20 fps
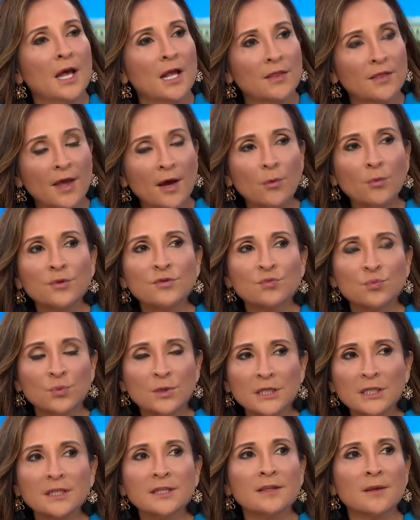that was
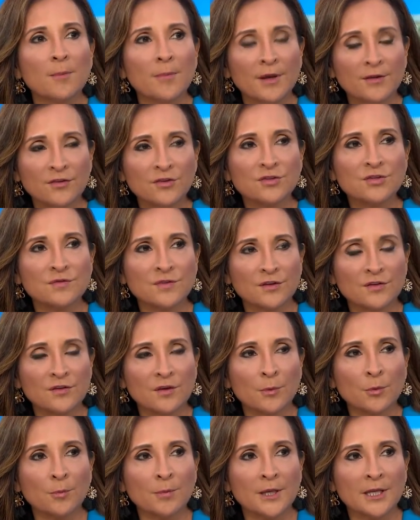really the message of the
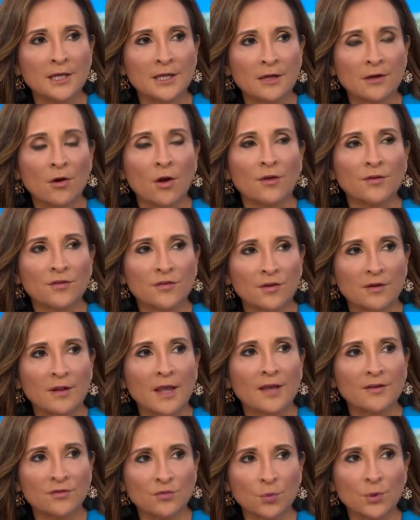summer meeting in Austin
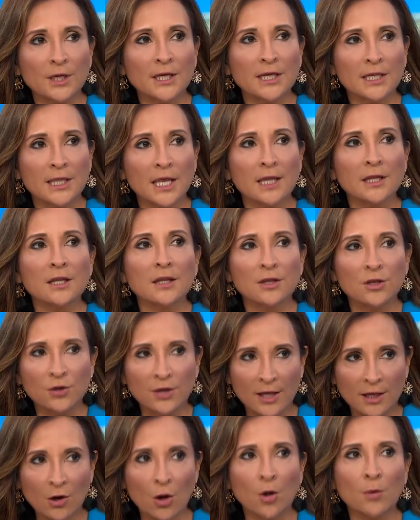last week, that you
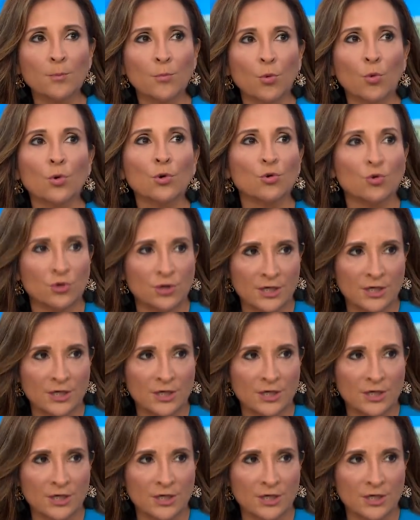get on board or